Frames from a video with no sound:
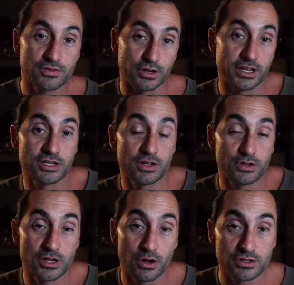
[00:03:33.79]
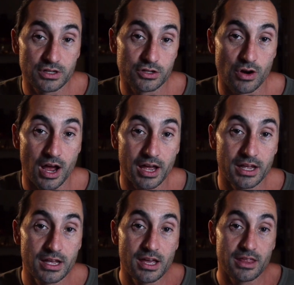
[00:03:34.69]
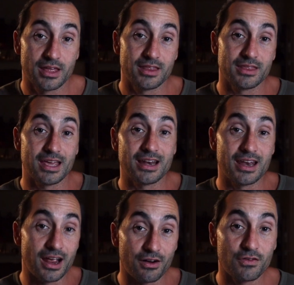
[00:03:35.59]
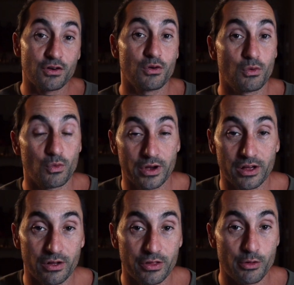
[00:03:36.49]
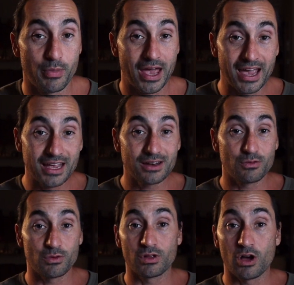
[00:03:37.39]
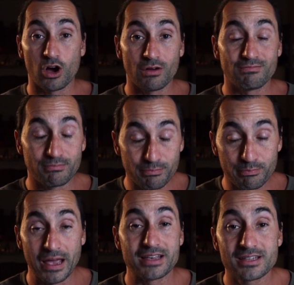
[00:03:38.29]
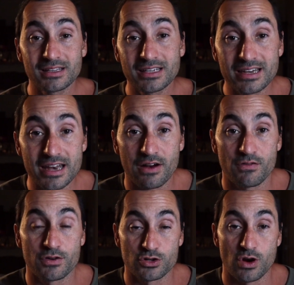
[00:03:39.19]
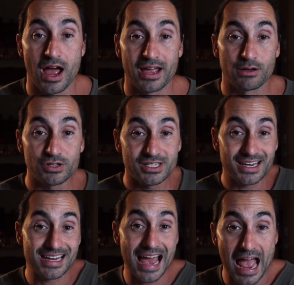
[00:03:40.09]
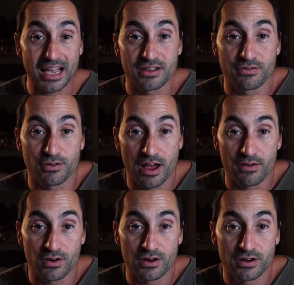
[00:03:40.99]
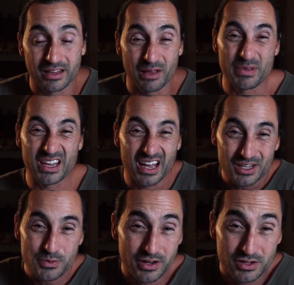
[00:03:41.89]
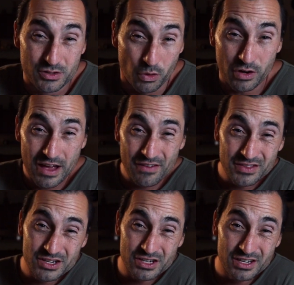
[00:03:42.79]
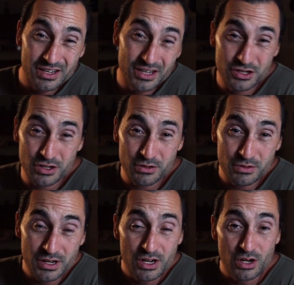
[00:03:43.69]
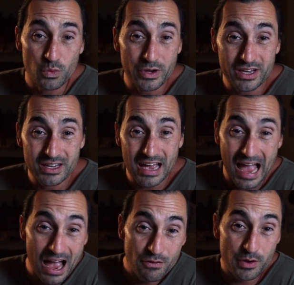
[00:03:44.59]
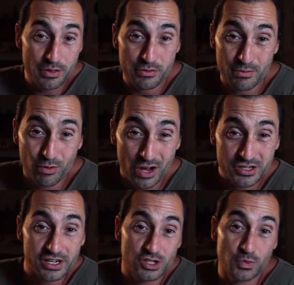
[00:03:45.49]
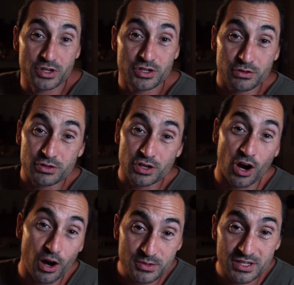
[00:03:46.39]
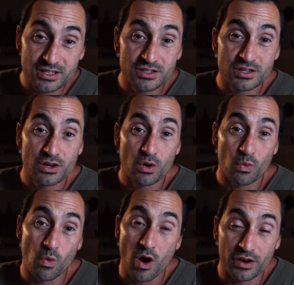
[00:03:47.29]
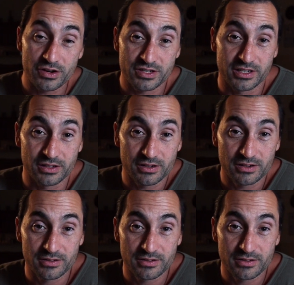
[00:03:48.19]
for each of those coats to dry, then they never will. The paint will basically never dry. It will stay tacky forever. And because we were sort of having this issue, we halfway through the project switched to Thompson's water sealer.